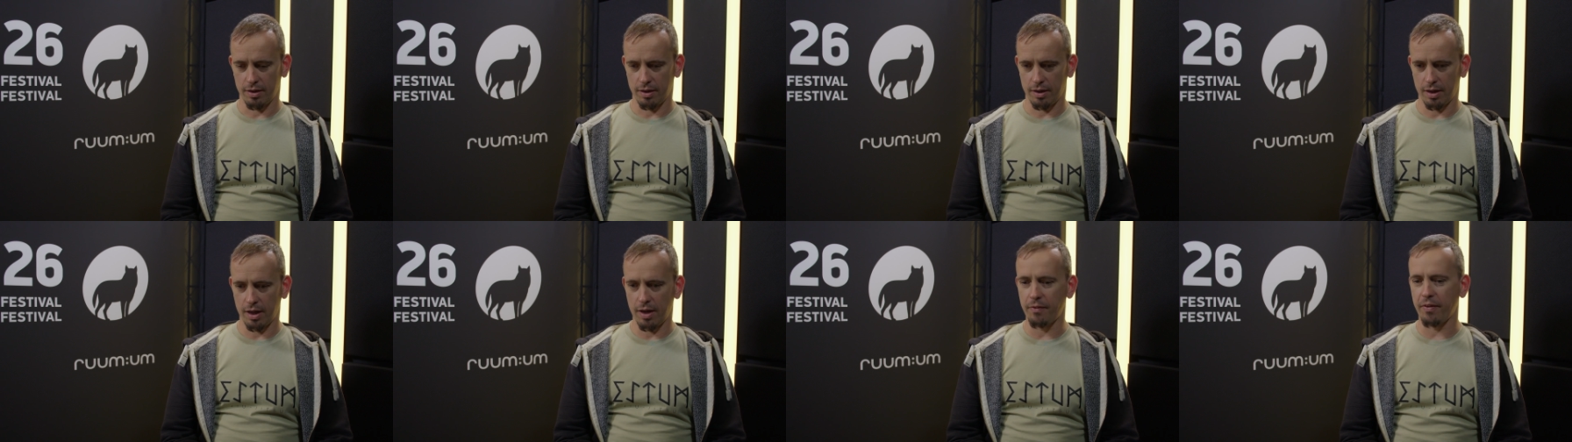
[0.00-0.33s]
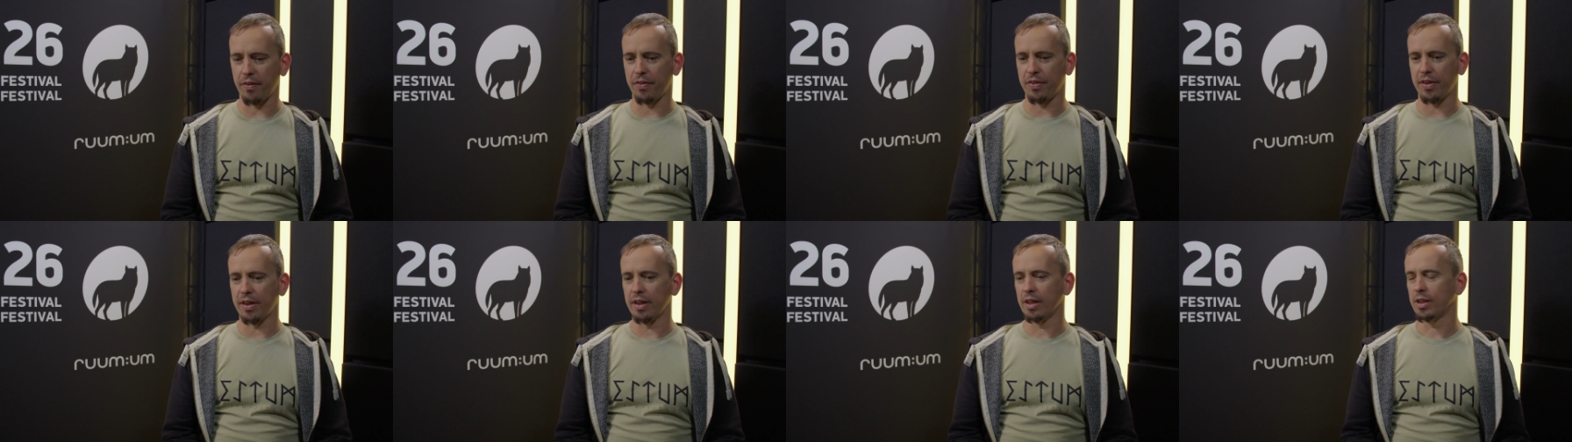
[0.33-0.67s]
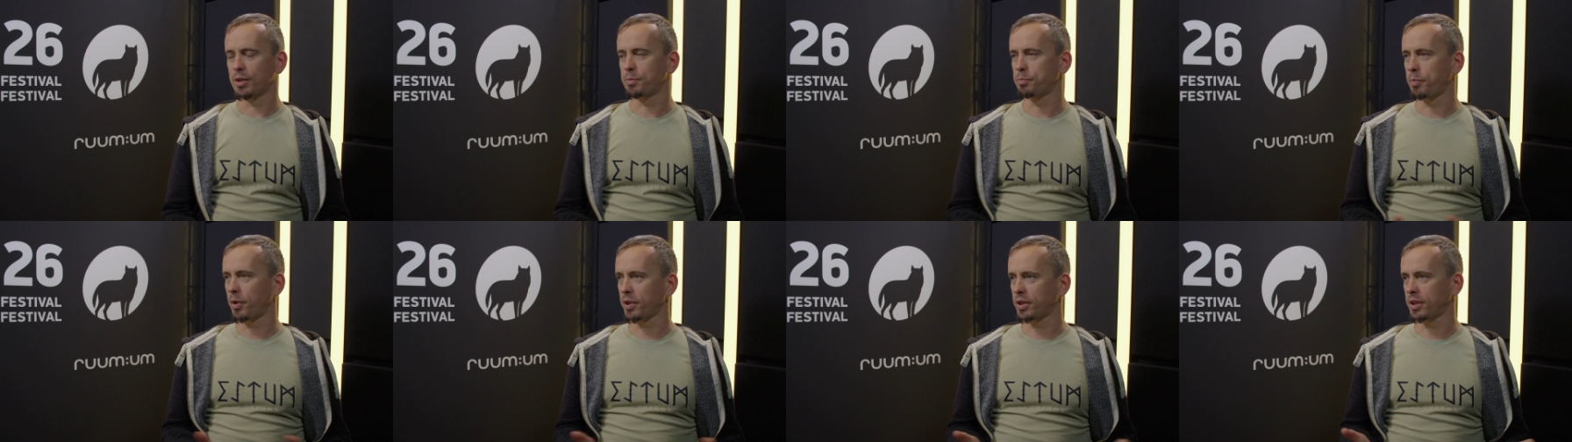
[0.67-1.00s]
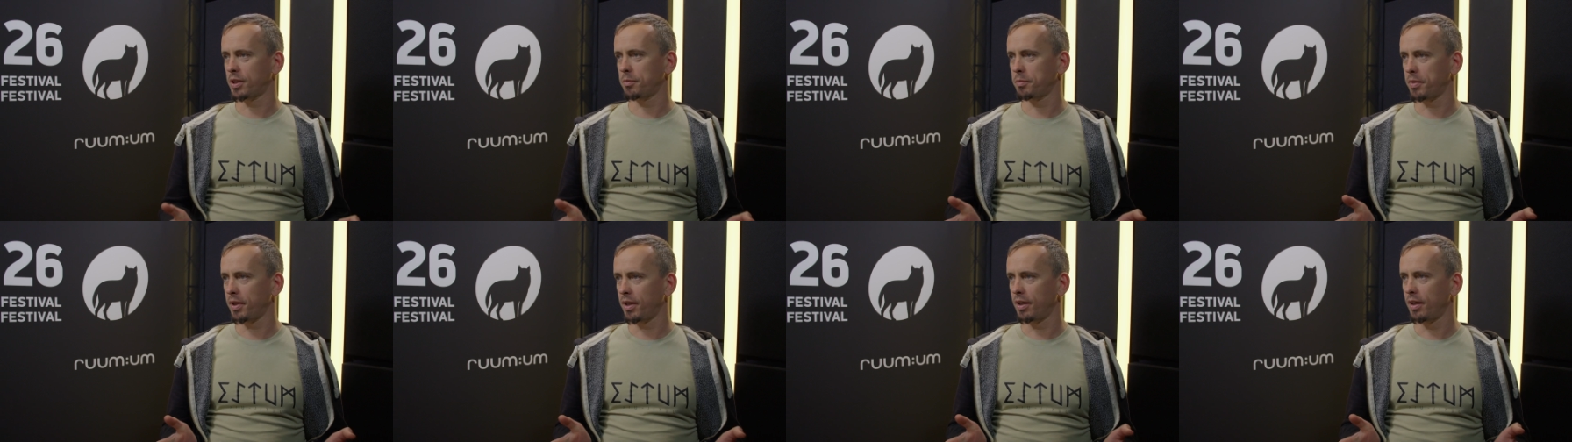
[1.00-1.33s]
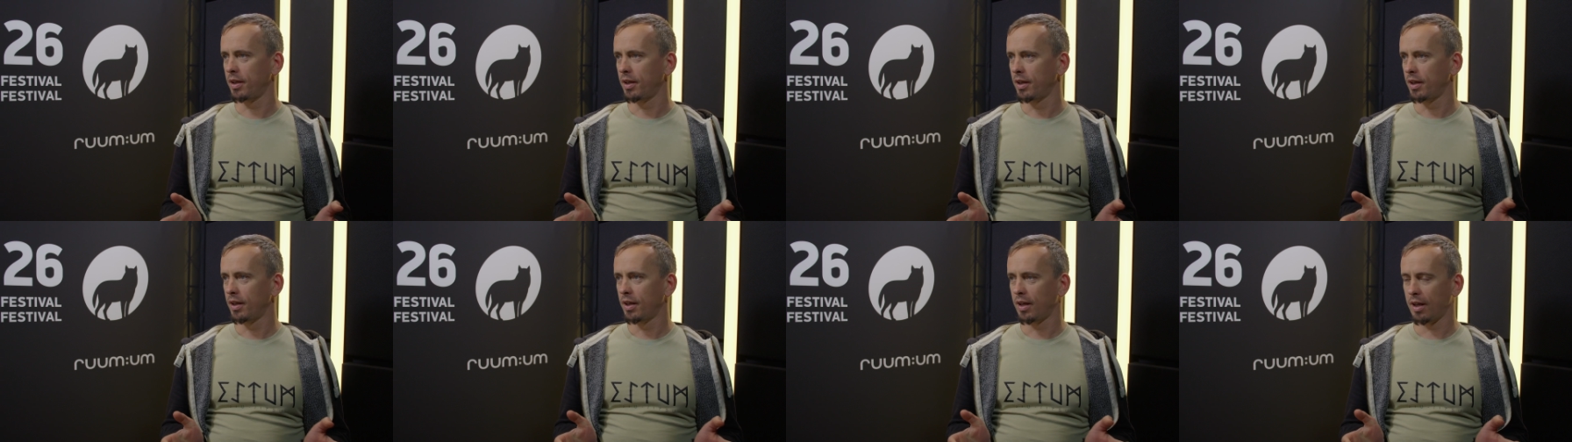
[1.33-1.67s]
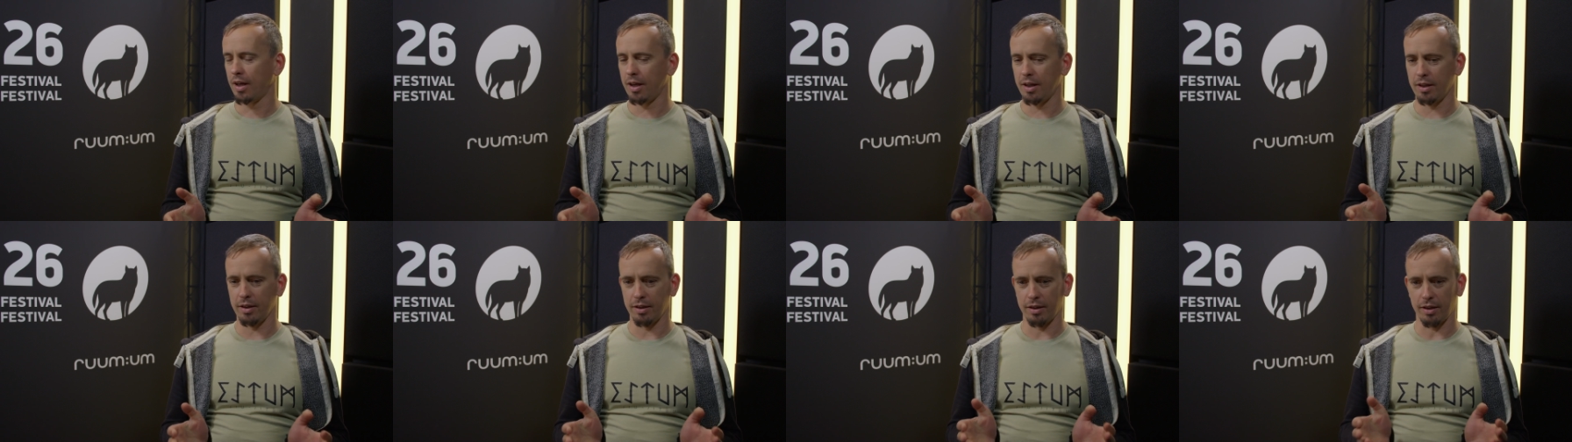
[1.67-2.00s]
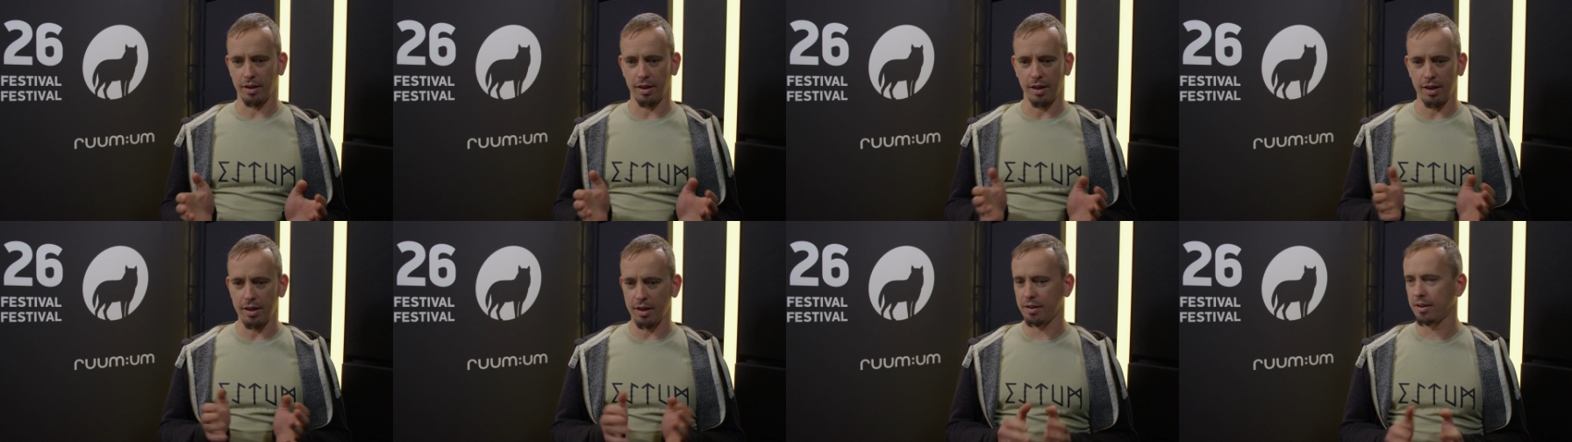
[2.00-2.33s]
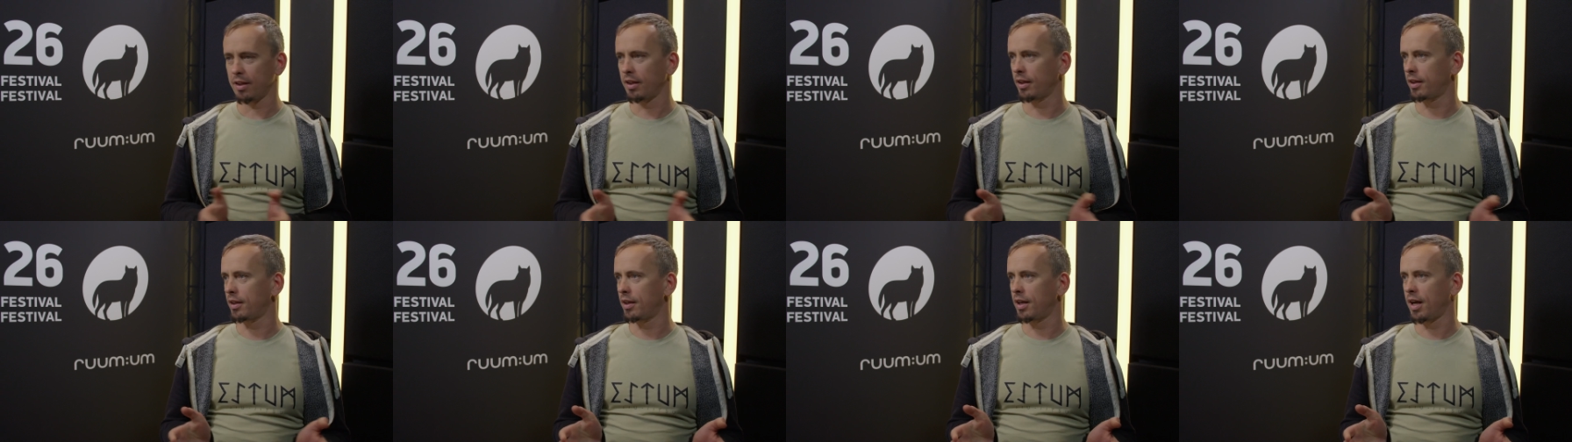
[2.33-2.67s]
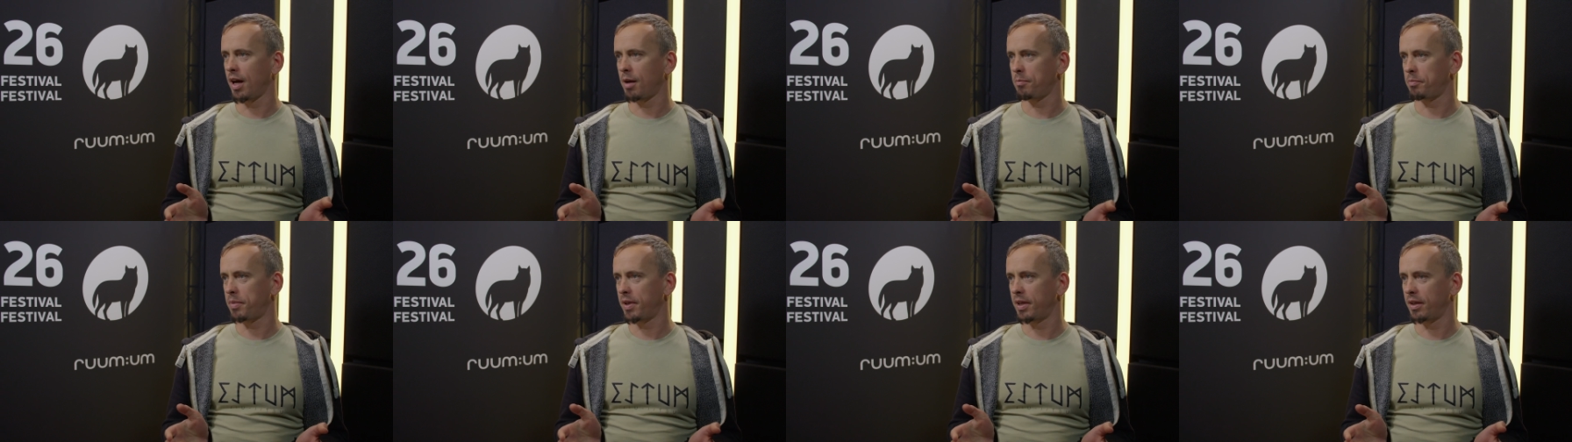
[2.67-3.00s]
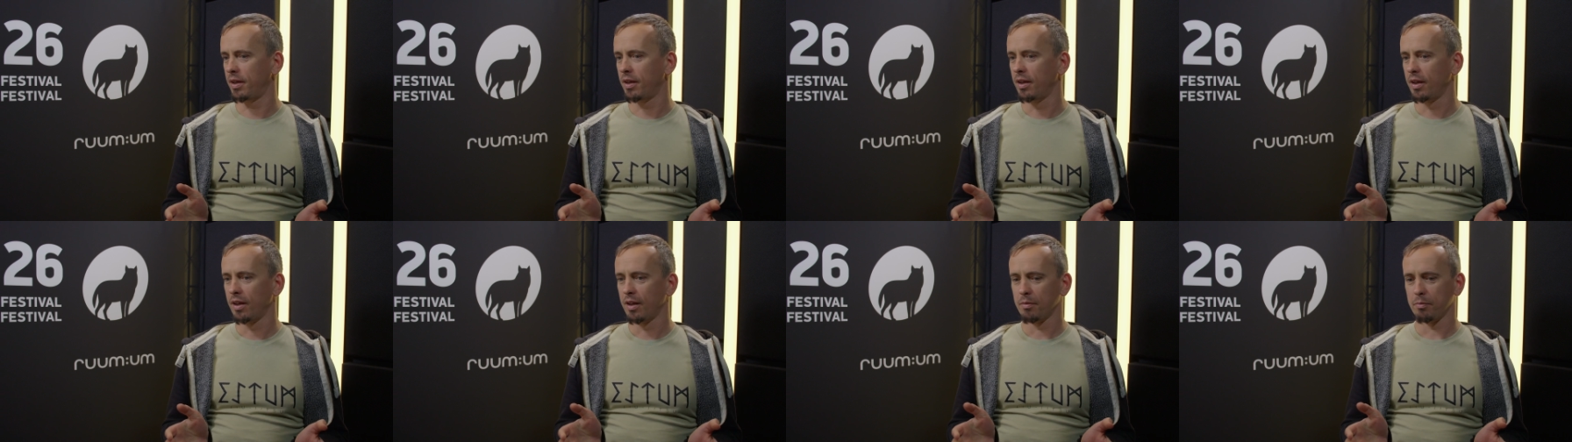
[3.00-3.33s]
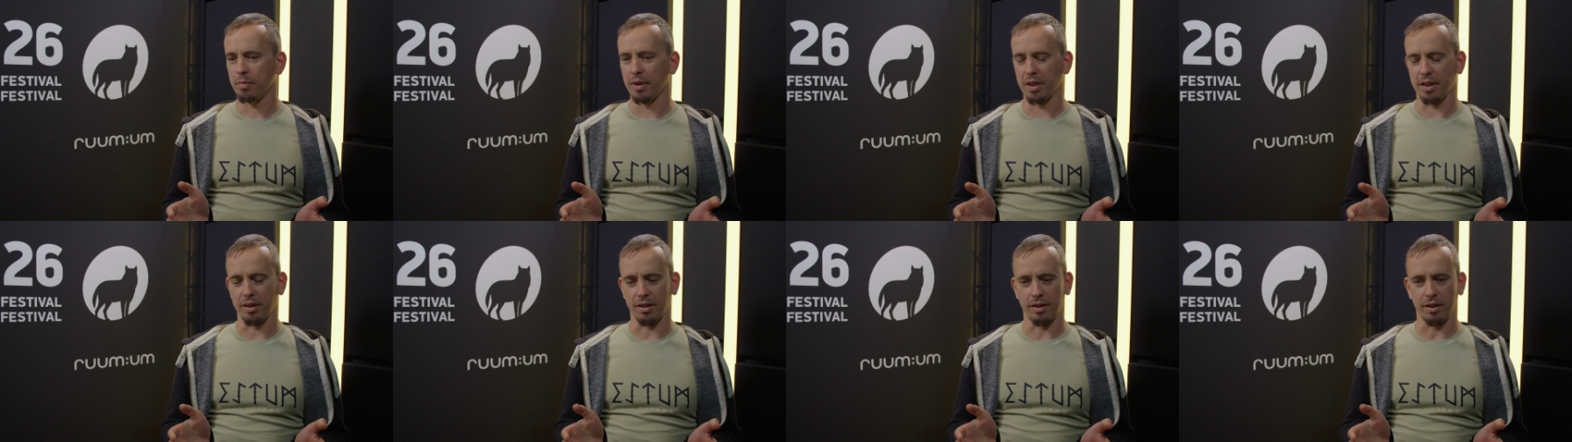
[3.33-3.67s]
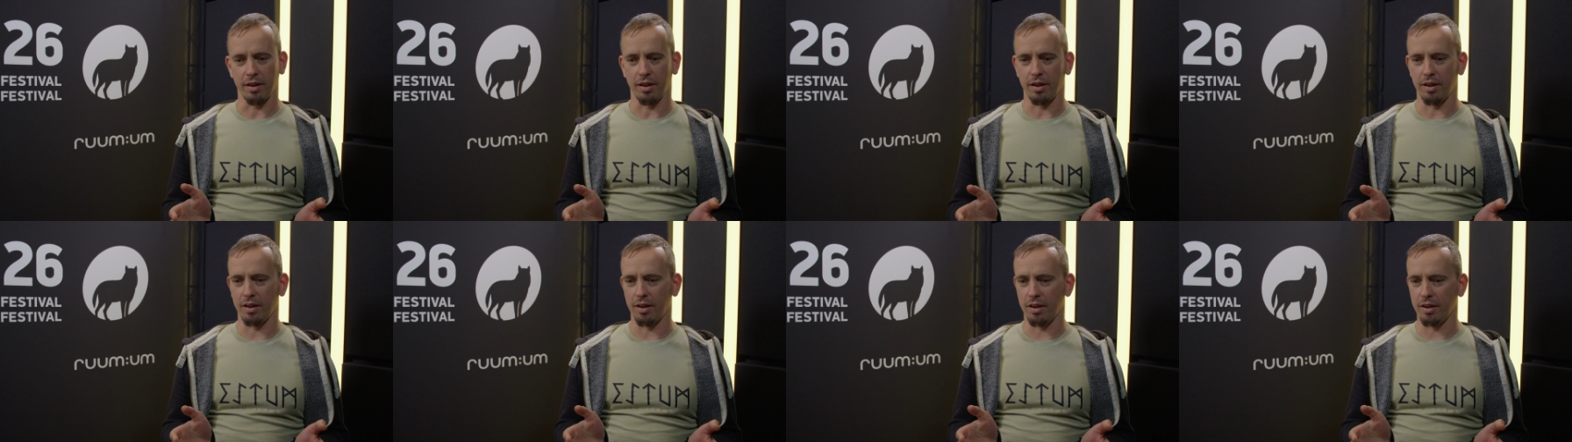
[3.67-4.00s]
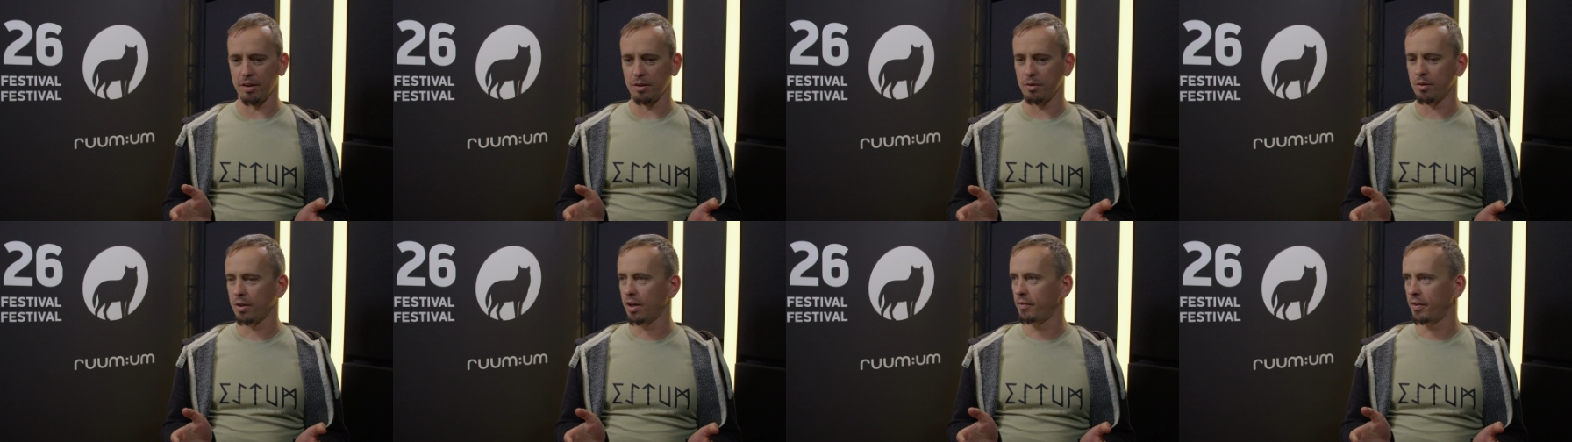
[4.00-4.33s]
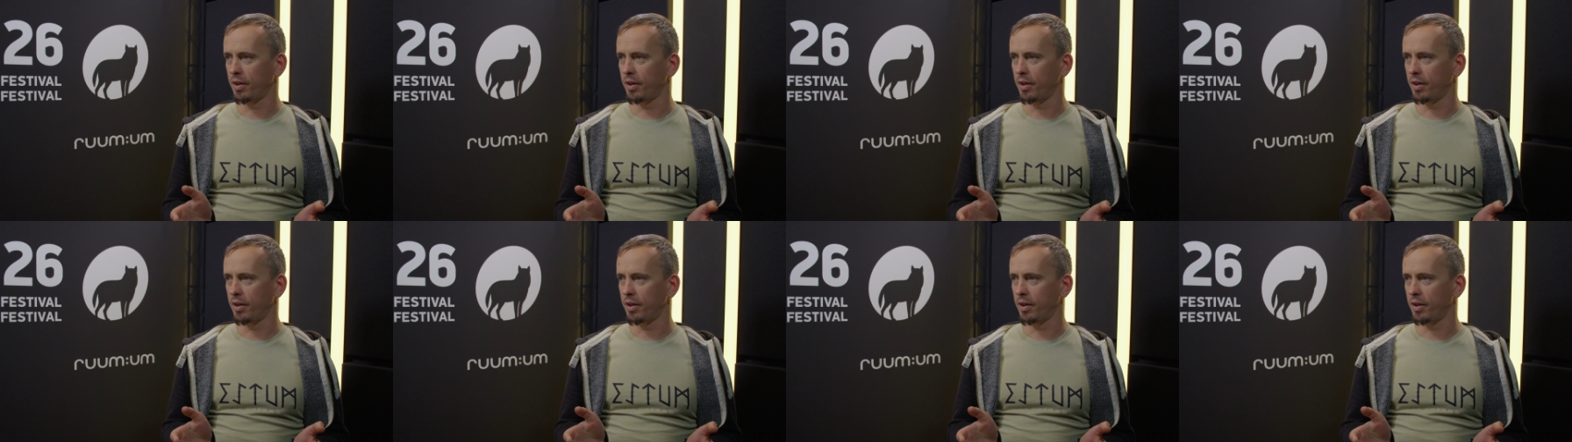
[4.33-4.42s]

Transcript: everything is possible and anything can happen. But uh, you never